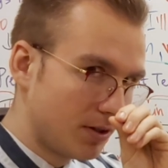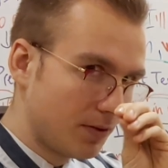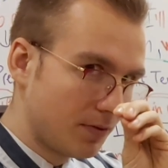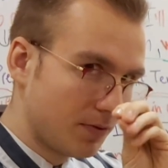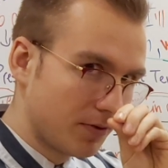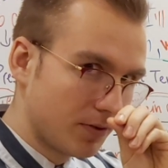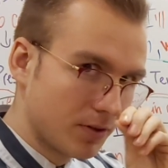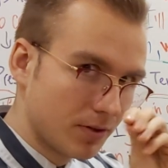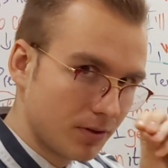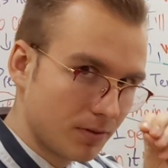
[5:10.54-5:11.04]

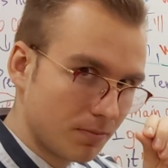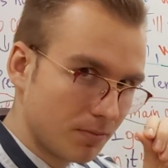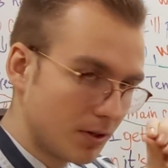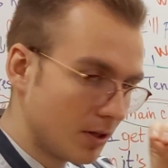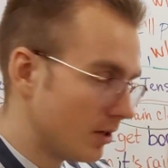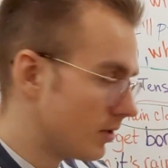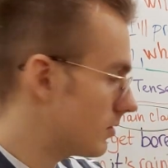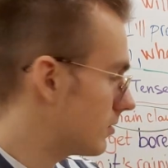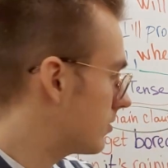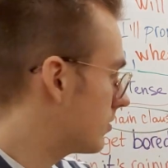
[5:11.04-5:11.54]
different
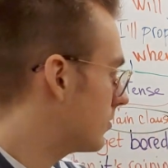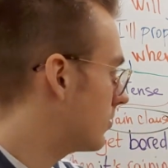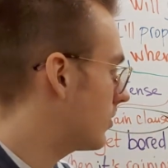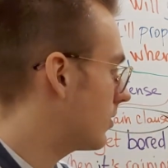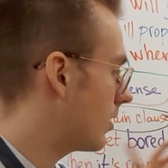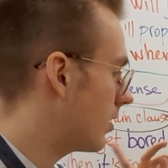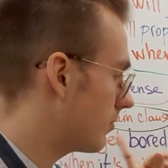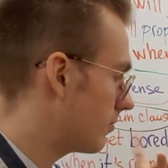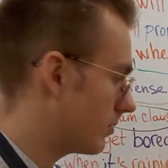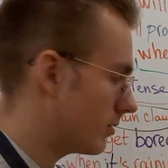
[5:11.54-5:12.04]
meanings.
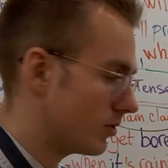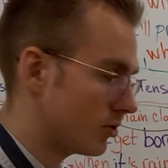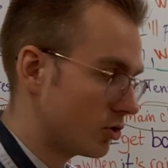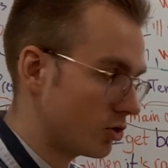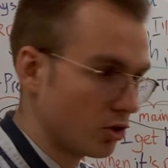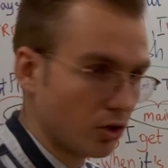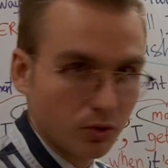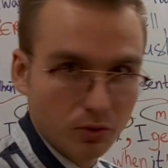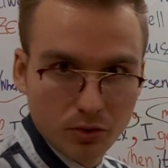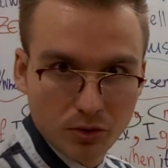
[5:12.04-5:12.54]
I will
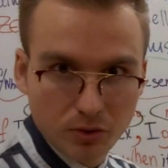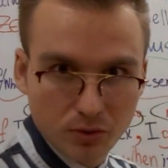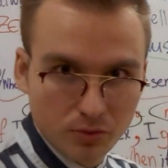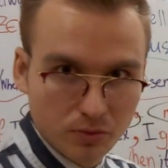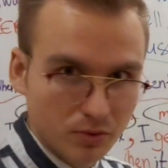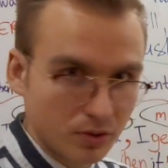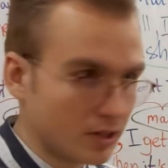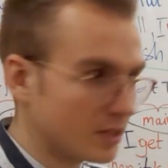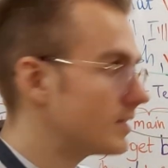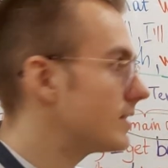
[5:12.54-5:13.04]
show you
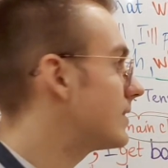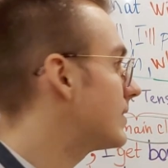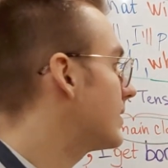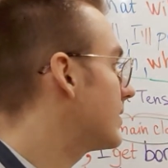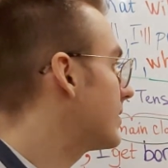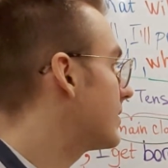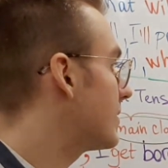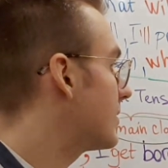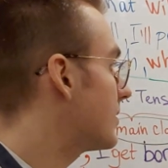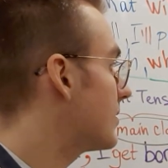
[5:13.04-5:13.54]
in
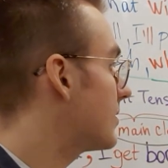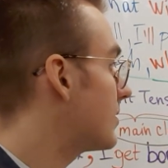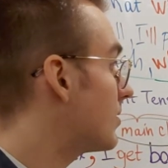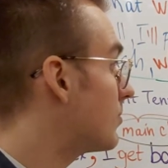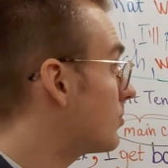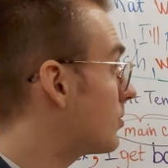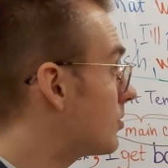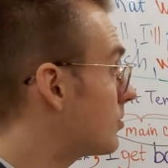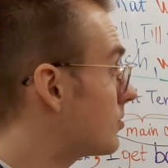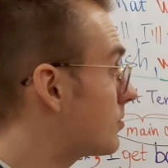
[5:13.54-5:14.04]
sentences. Then
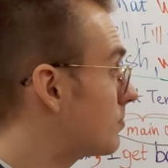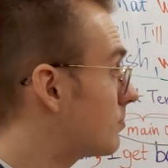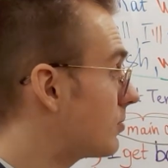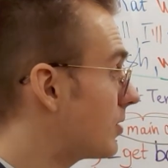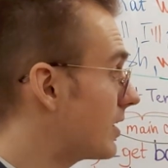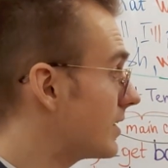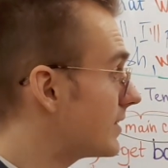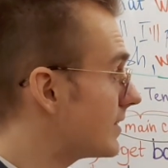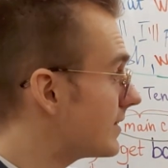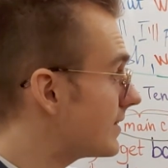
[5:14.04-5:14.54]
we use
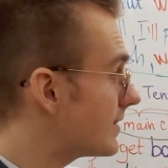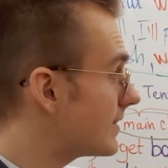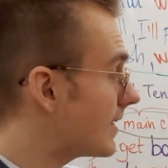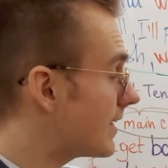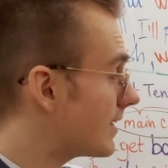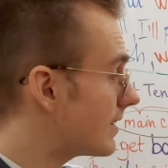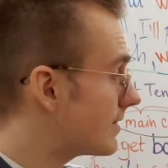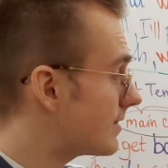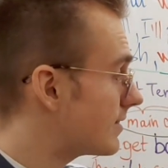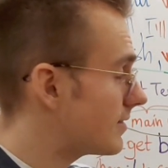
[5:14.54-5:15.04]
present
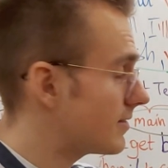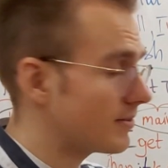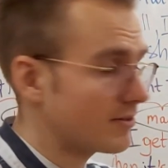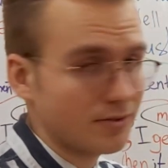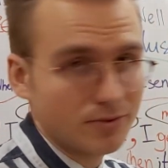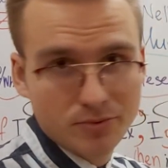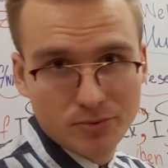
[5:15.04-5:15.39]
tense.